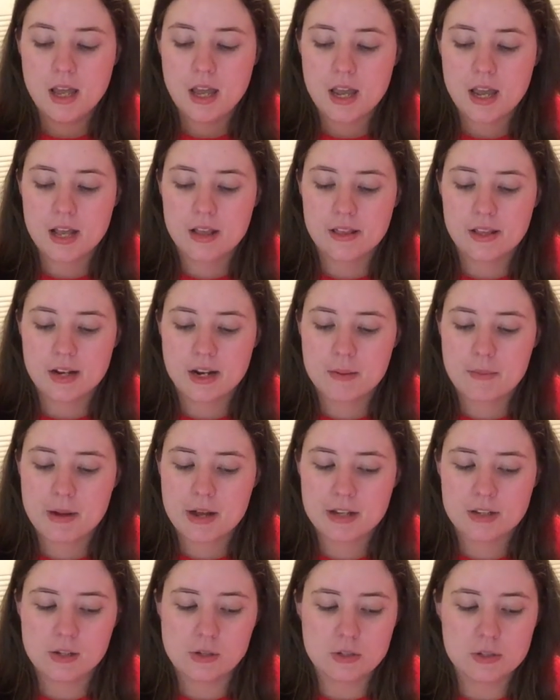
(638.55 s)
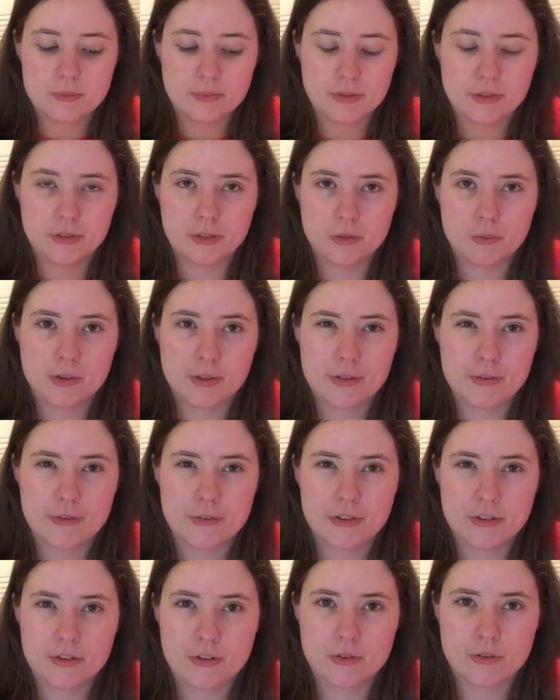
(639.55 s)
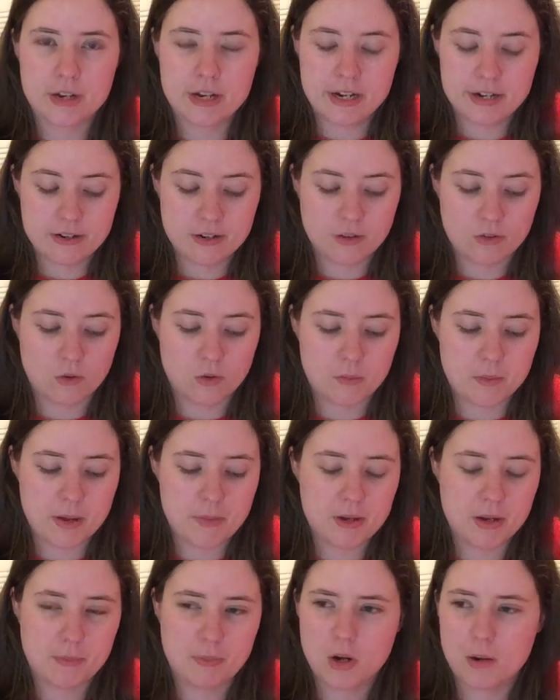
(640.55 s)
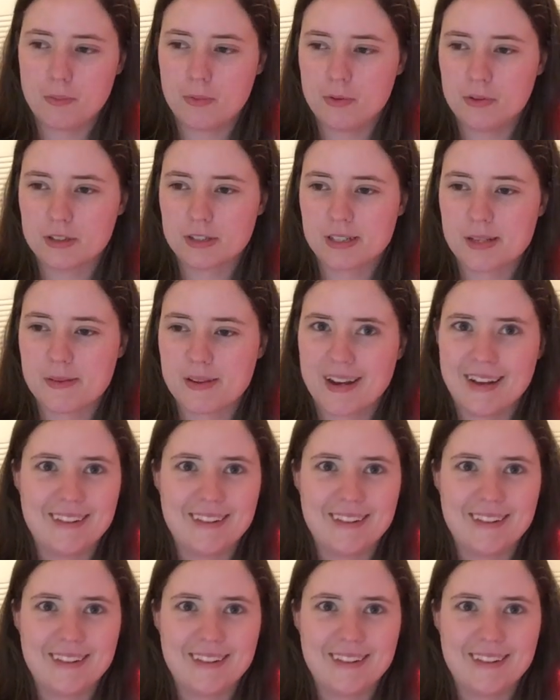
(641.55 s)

And then I might use blue with the green or maybe a purple or something.